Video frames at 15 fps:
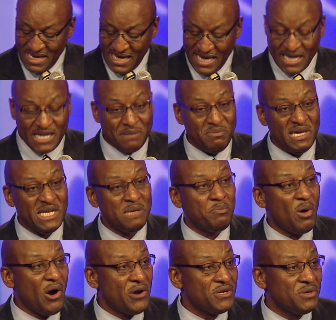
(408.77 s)
a committed
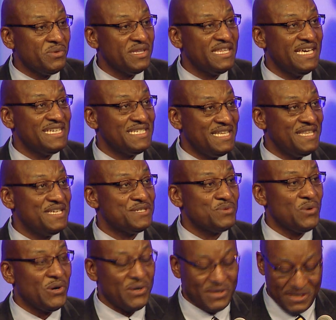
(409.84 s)
partner with us in this
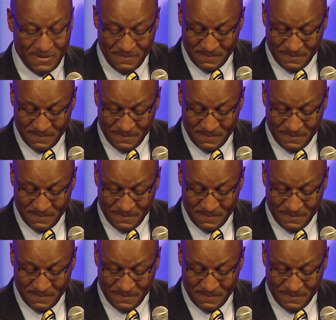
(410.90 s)
work.